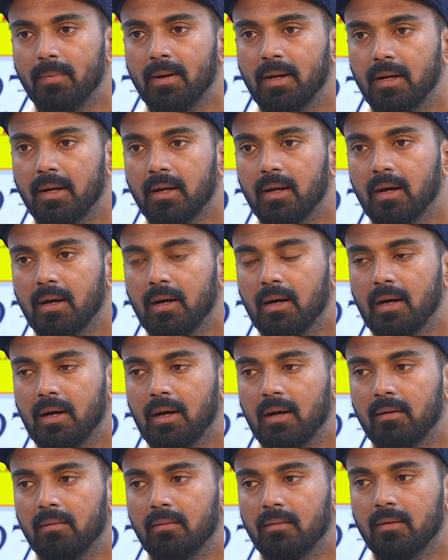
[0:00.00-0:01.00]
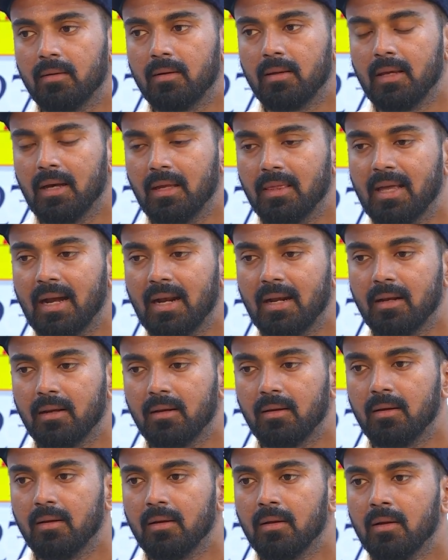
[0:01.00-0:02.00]
And that
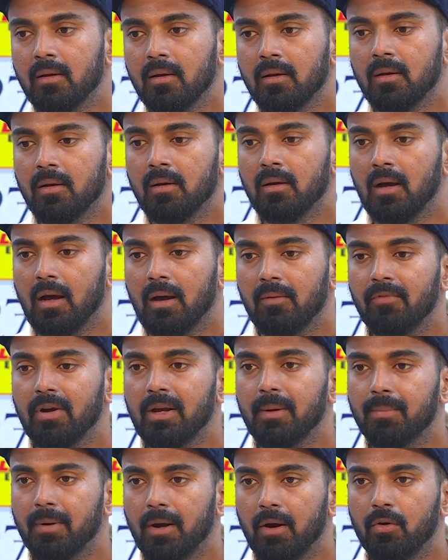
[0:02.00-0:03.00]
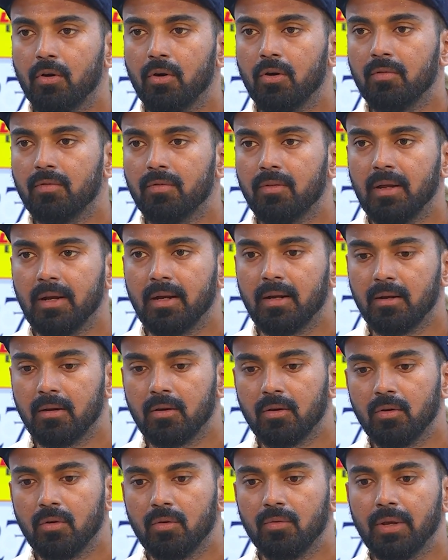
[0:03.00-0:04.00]
I'm very proud of, that,
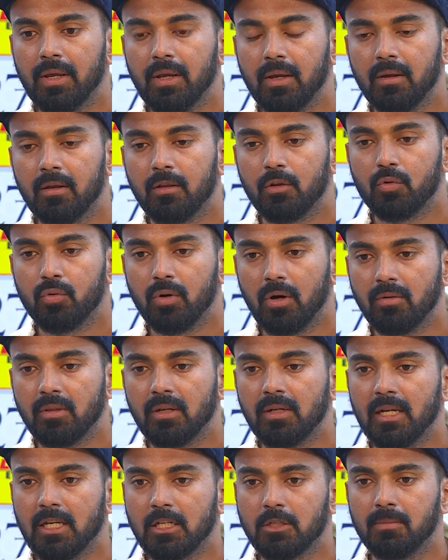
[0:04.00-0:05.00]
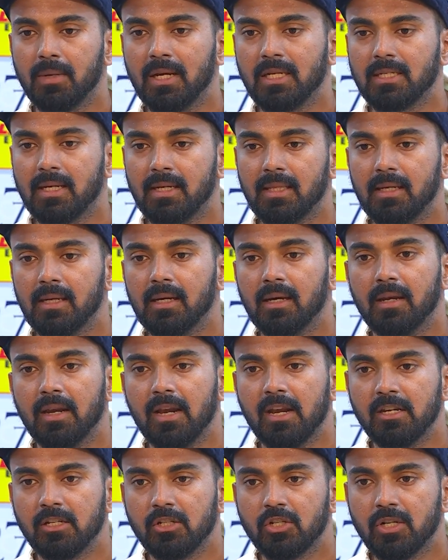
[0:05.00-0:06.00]
you know, we throughout the test match, I think our
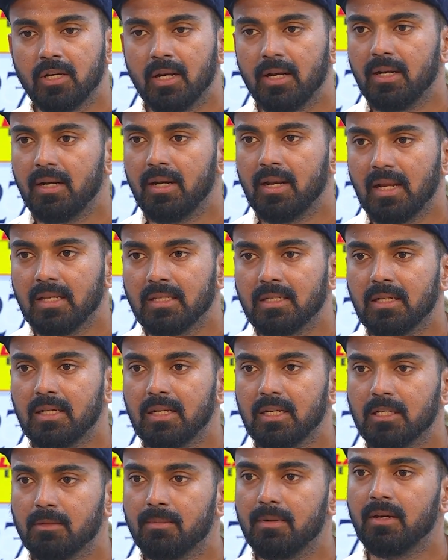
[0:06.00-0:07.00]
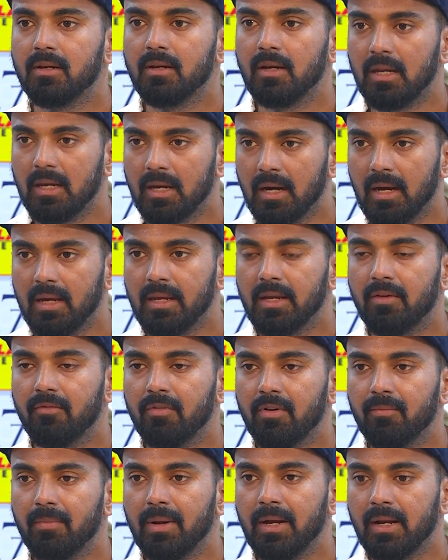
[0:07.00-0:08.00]
energy and intensity has been really high, and
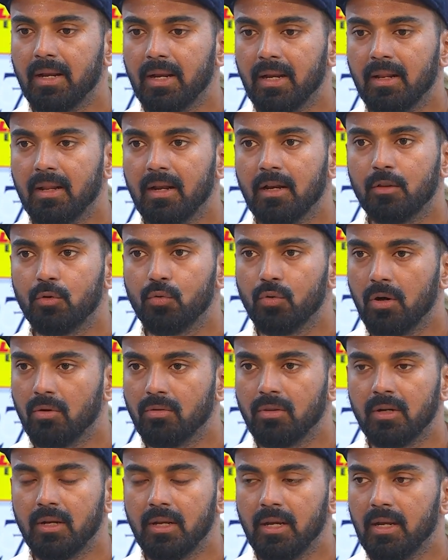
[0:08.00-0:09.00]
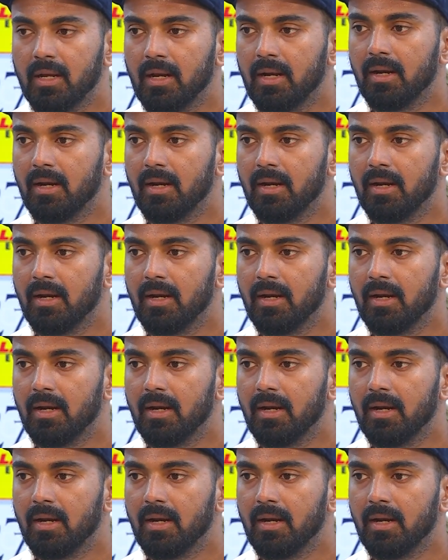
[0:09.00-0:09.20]
we've maintained that throughout the day.